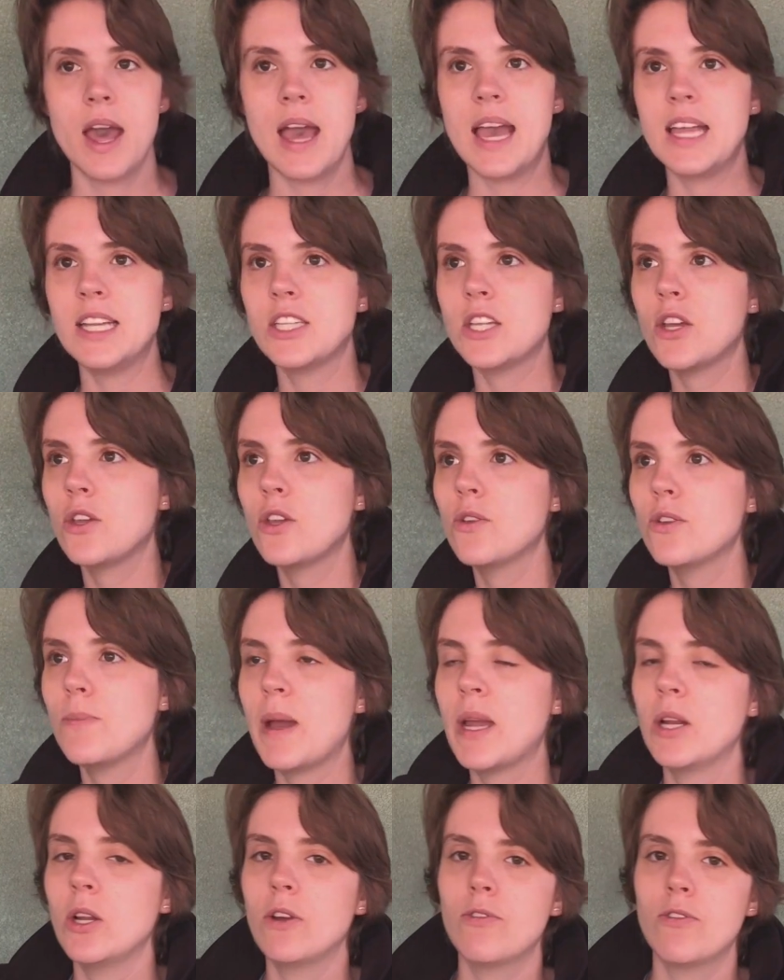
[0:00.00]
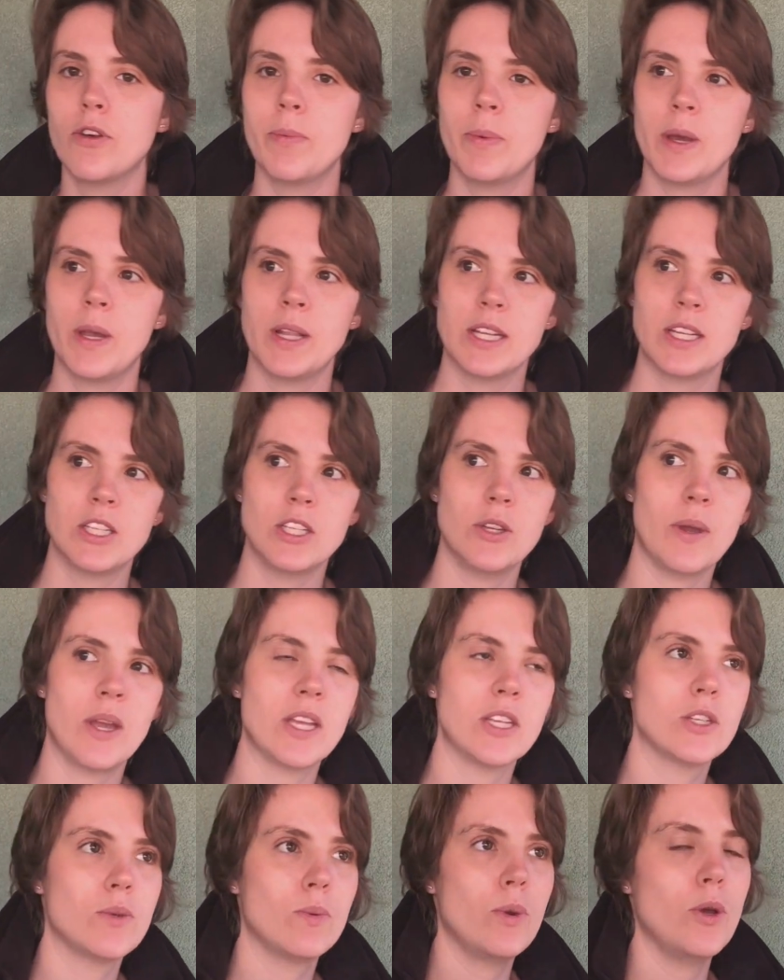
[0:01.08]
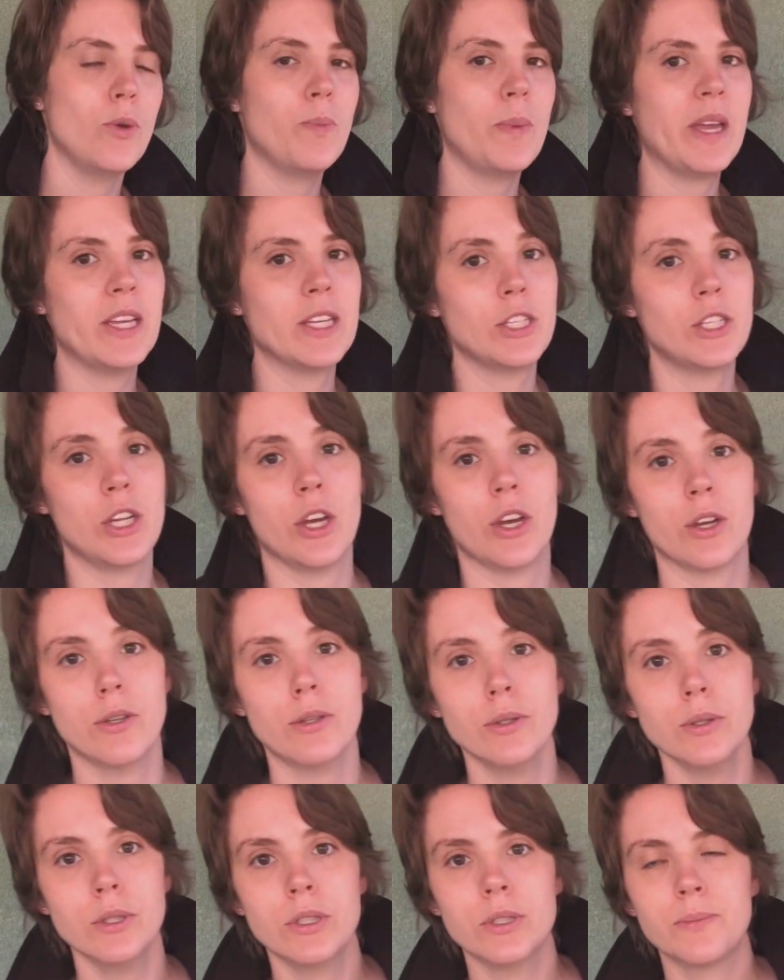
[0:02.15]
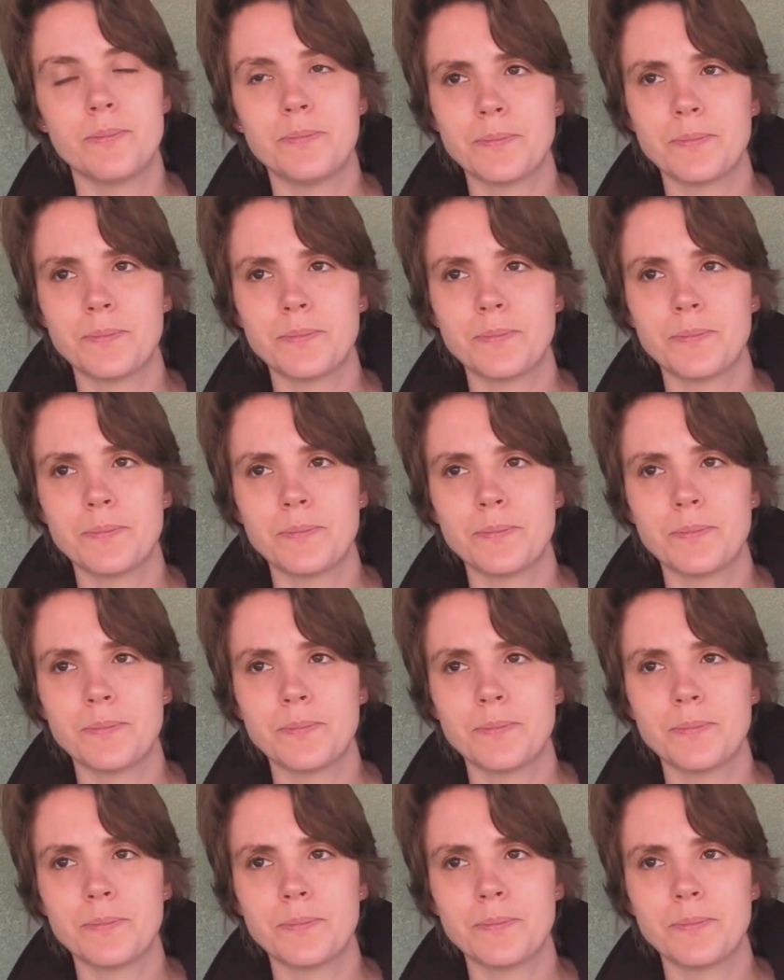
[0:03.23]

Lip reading: And so you might look for a bird that's doing swooping circles.